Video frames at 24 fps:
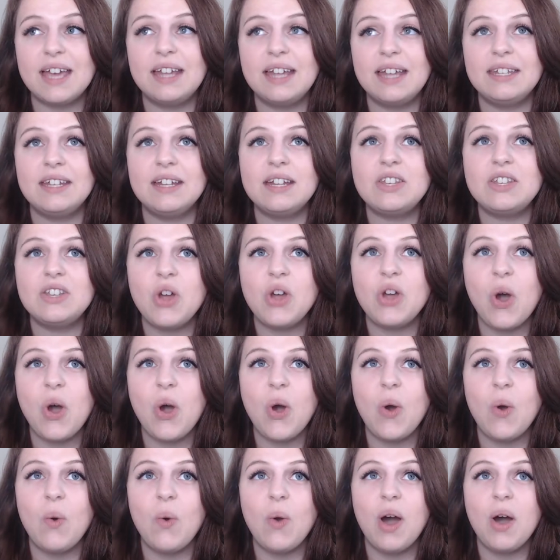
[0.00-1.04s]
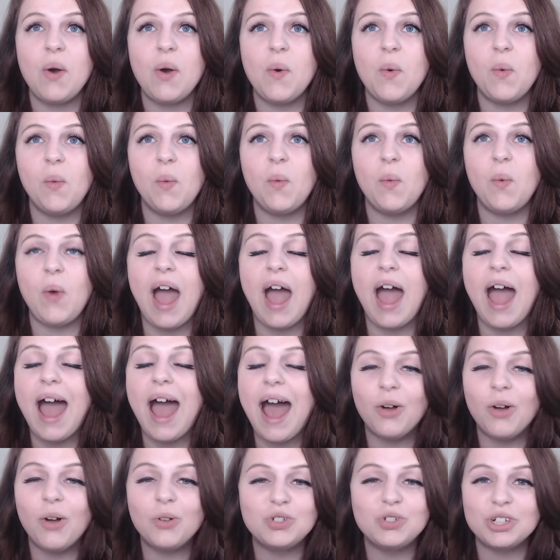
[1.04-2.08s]
I didn't know
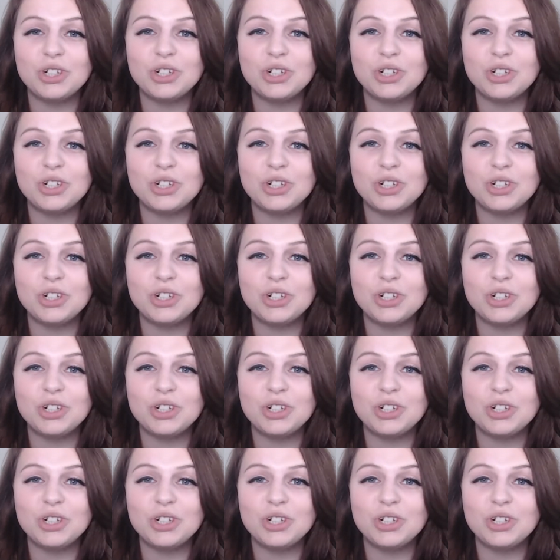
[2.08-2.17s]
how